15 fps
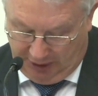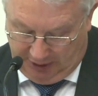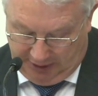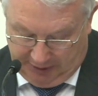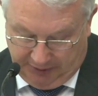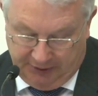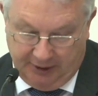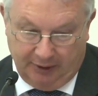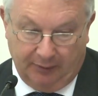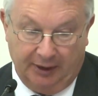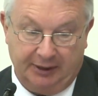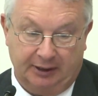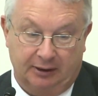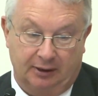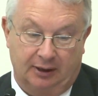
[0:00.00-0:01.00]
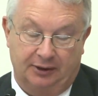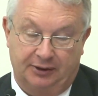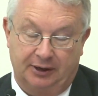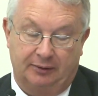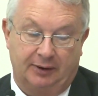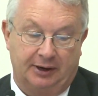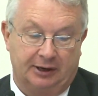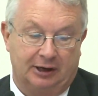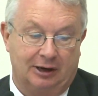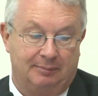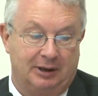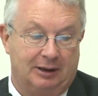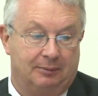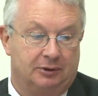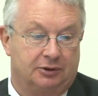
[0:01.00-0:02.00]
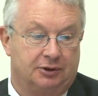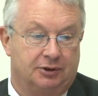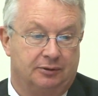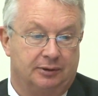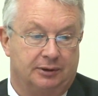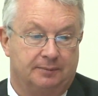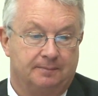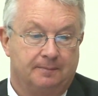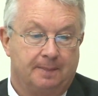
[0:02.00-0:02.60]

theoretically be able to do it.